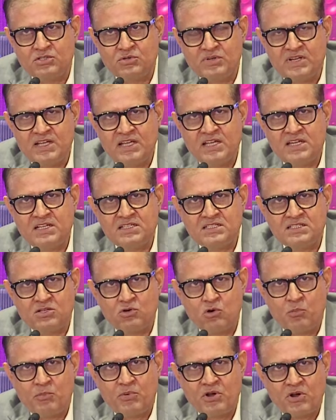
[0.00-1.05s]
Today, it is an
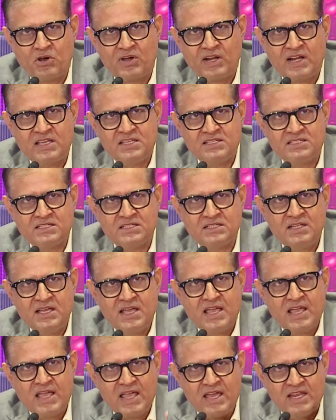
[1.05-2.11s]
open organization.
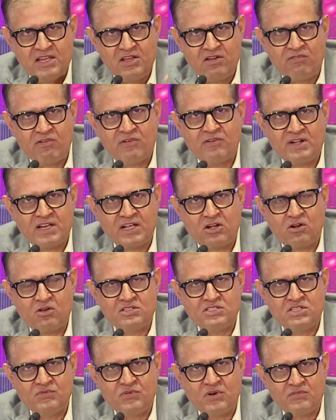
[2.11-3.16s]
Any of our
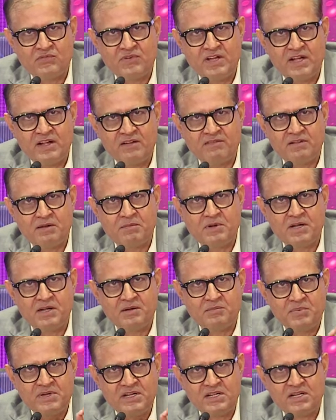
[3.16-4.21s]
technology, what we have
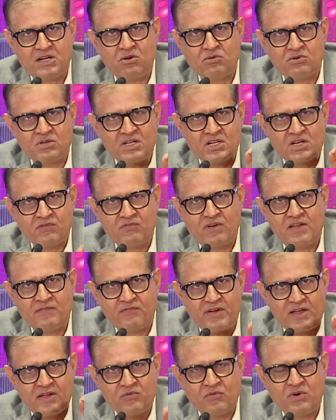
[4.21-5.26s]
developed, be it router,
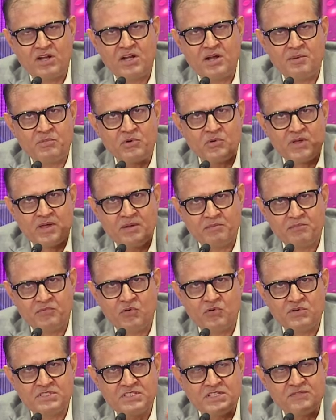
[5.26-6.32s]
Wi-Fi, 1 M2M,
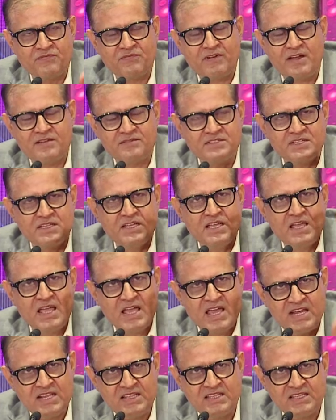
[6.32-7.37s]
4G, 5G,
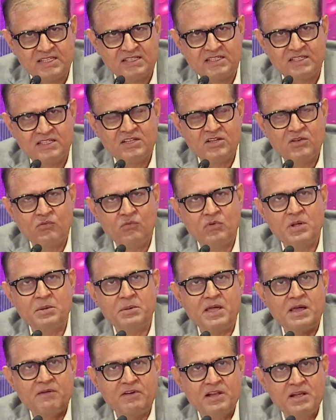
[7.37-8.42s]
anything will
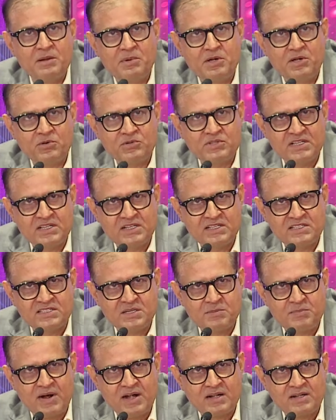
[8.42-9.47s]
be available to the
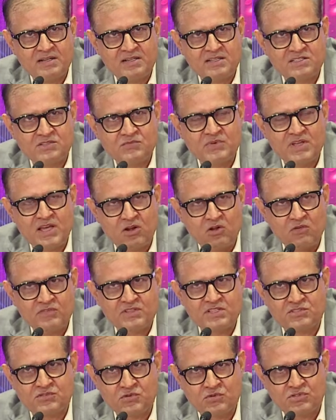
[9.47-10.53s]
industry partners along with
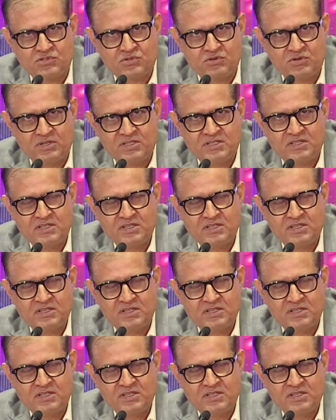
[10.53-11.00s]
the source code.